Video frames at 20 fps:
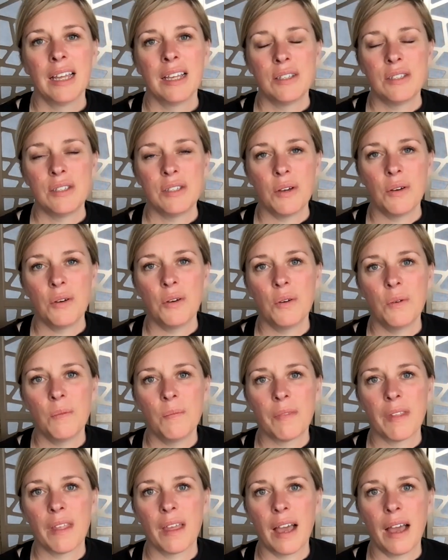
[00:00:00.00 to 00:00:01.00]
So
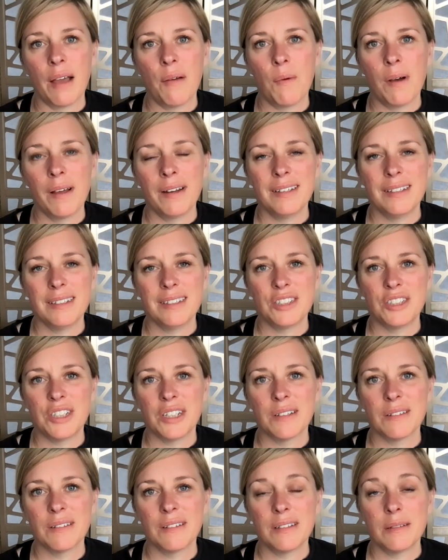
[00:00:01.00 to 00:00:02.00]
I wanted to
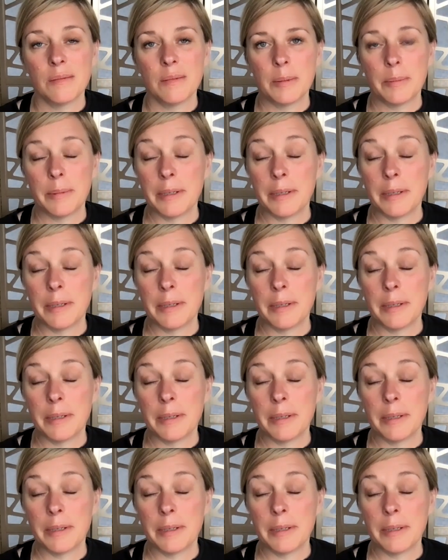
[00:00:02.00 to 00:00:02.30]
share a little bit